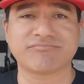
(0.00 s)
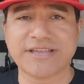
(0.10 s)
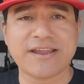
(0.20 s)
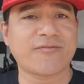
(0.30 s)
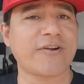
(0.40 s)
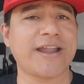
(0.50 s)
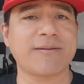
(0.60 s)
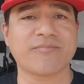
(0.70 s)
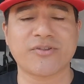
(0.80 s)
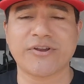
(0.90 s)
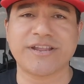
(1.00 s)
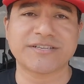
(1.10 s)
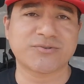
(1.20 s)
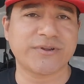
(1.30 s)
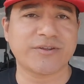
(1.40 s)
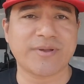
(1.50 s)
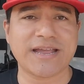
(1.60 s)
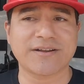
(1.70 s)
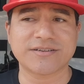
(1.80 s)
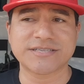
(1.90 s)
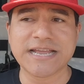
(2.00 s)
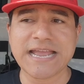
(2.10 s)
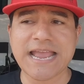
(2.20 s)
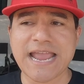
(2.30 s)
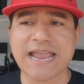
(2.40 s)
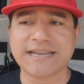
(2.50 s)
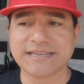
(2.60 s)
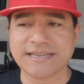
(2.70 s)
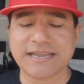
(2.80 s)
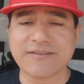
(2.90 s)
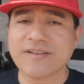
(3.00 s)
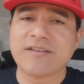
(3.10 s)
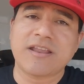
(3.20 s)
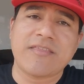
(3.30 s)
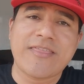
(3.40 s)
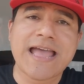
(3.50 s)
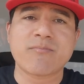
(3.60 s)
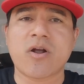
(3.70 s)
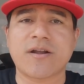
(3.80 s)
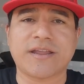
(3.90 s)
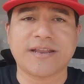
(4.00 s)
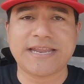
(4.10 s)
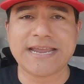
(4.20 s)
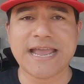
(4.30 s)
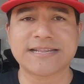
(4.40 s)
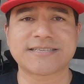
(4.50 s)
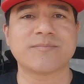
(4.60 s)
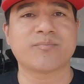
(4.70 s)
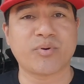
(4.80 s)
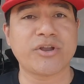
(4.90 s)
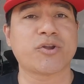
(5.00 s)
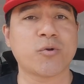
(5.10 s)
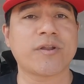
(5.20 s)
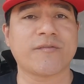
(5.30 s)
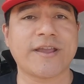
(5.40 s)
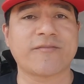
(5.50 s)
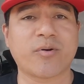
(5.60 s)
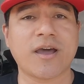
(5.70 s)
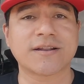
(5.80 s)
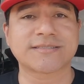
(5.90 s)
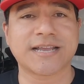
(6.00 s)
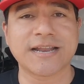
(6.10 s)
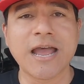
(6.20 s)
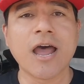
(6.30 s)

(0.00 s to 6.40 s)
lay frame, 30-inch wheel baggers, and even in that market, he had some pretty cool innovative products that